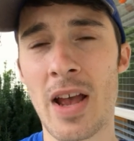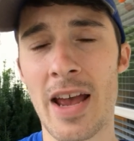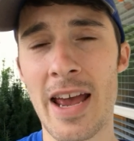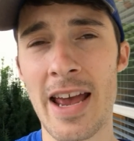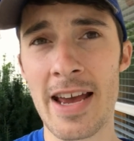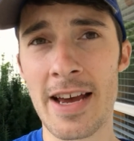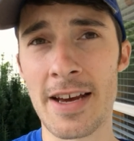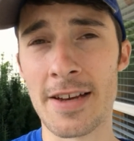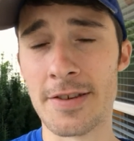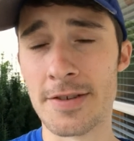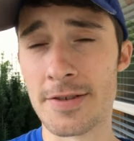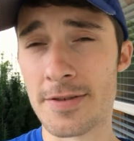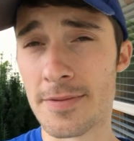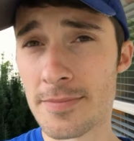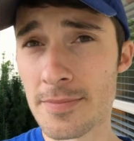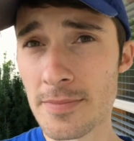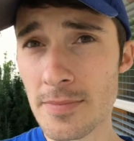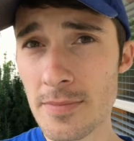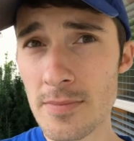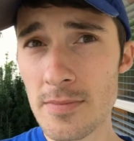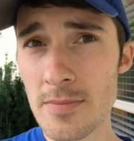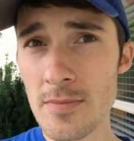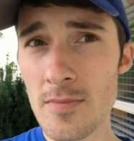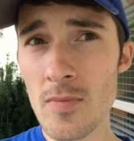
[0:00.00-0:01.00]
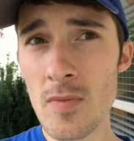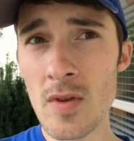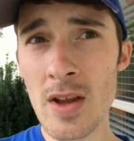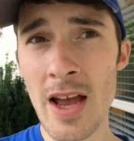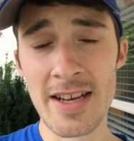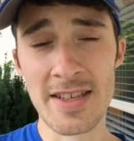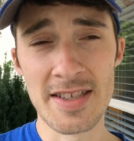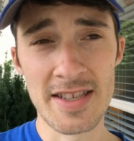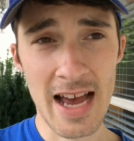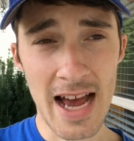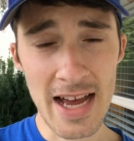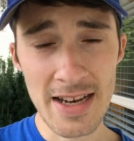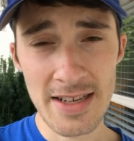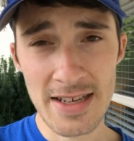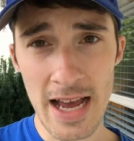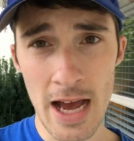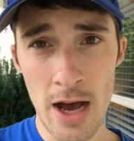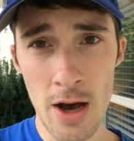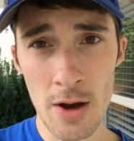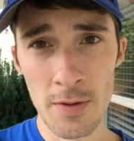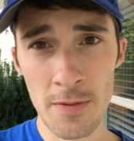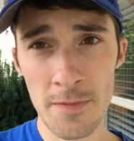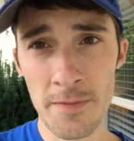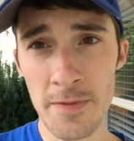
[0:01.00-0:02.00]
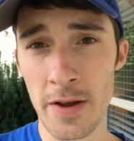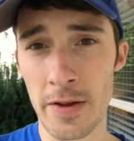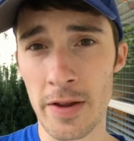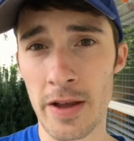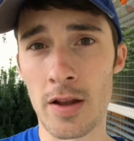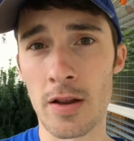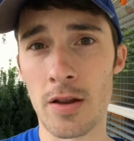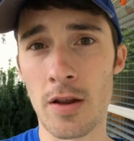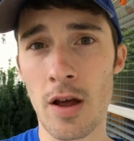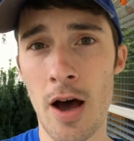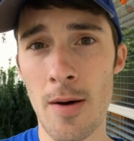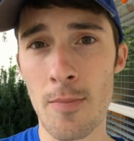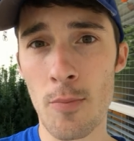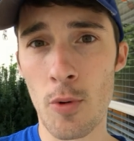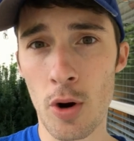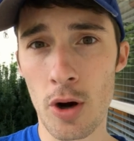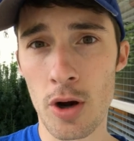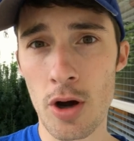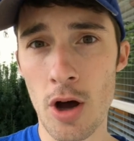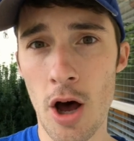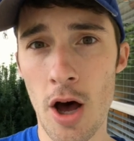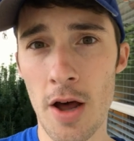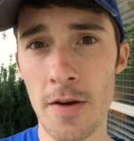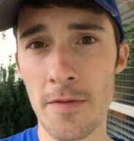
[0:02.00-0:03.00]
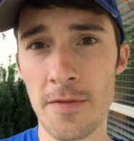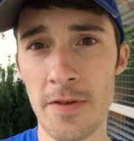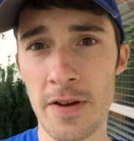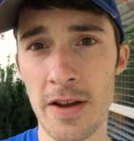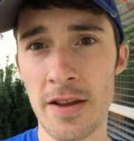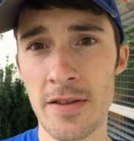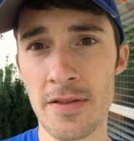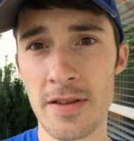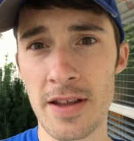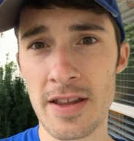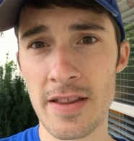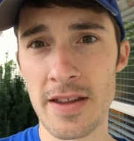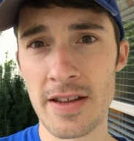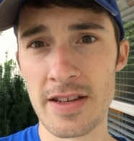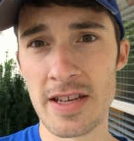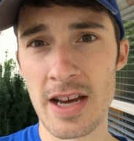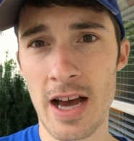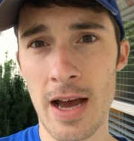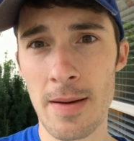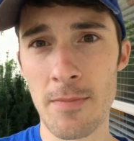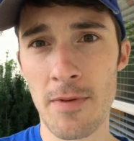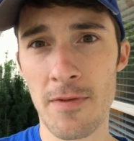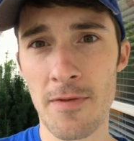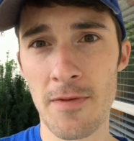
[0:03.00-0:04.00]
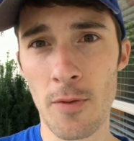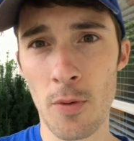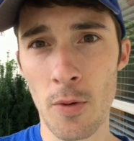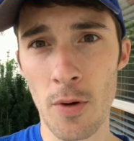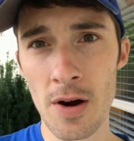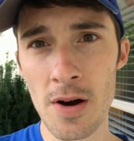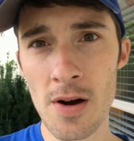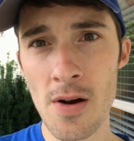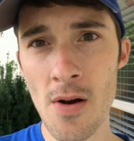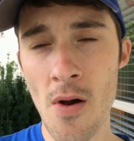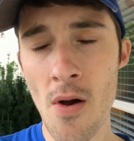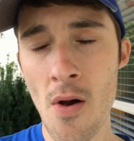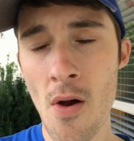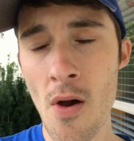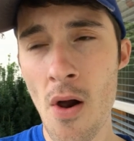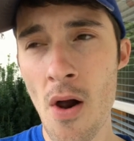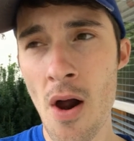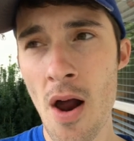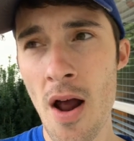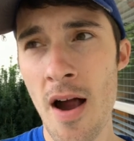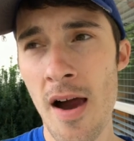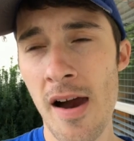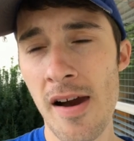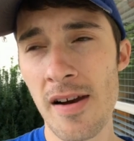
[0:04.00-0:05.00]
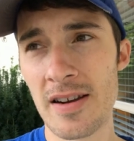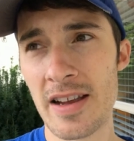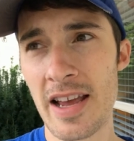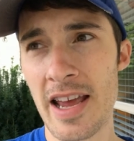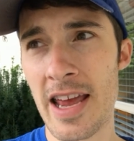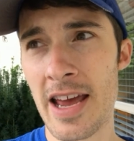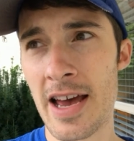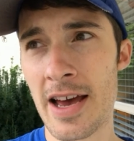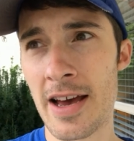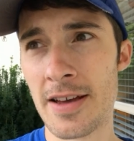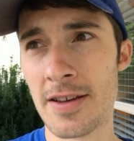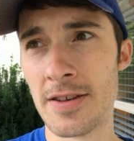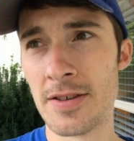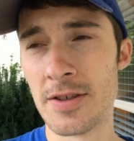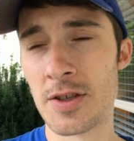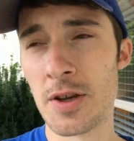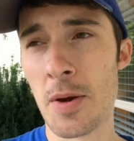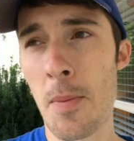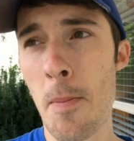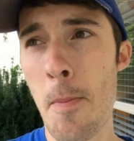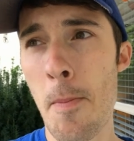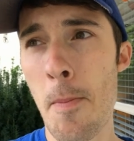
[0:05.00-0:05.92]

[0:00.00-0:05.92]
and I sat down feeling a lot more confident than the time before. And